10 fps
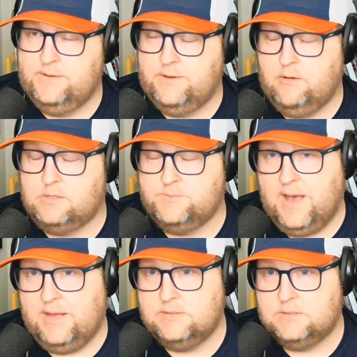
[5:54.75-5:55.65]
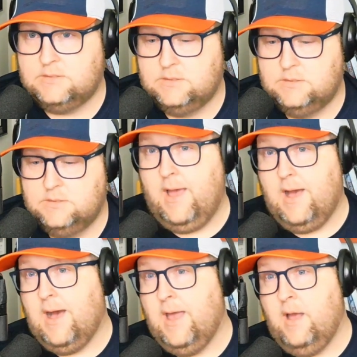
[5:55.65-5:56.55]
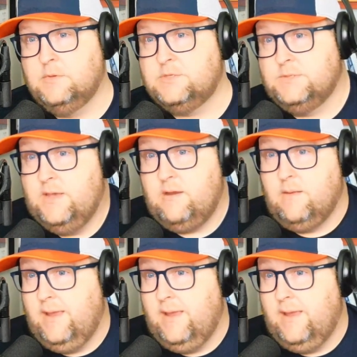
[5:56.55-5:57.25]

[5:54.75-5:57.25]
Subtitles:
in dark spots. I almost was there.